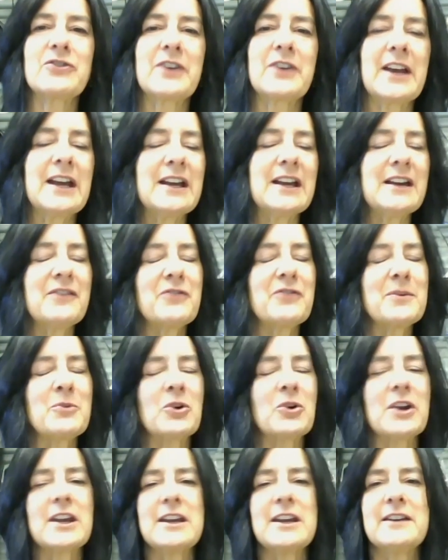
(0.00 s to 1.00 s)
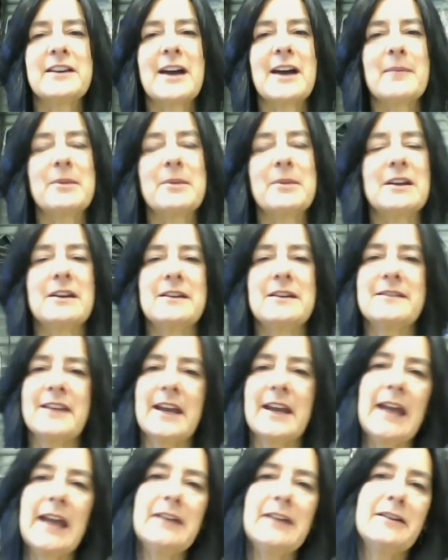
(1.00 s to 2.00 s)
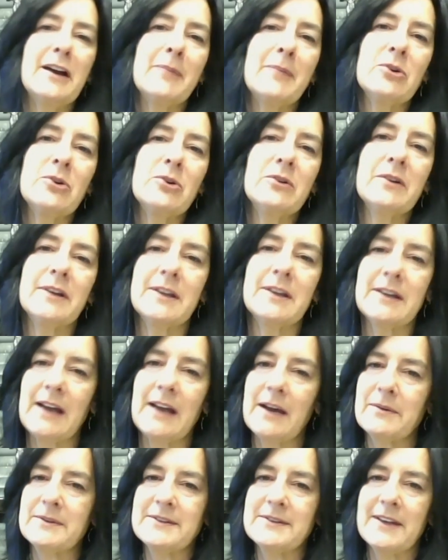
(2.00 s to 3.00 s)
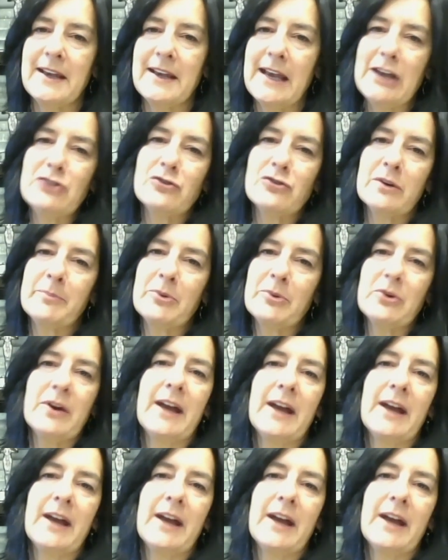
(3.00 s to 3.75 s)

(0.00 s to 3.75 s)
and every morning he'd come in and he'd say, hey, double, and I would say, hey, triple.